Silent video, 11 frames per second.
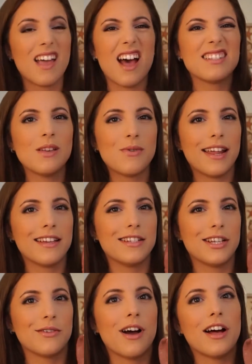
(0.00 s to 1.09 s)
I'll see what I can
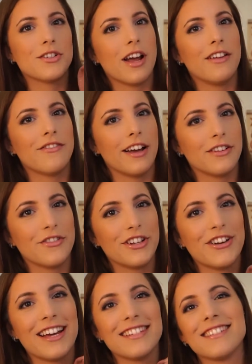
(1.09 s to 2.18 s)
do. I'll try and find it for
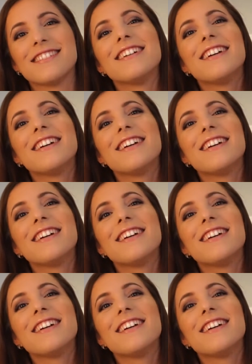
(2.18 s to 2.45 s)
you guys.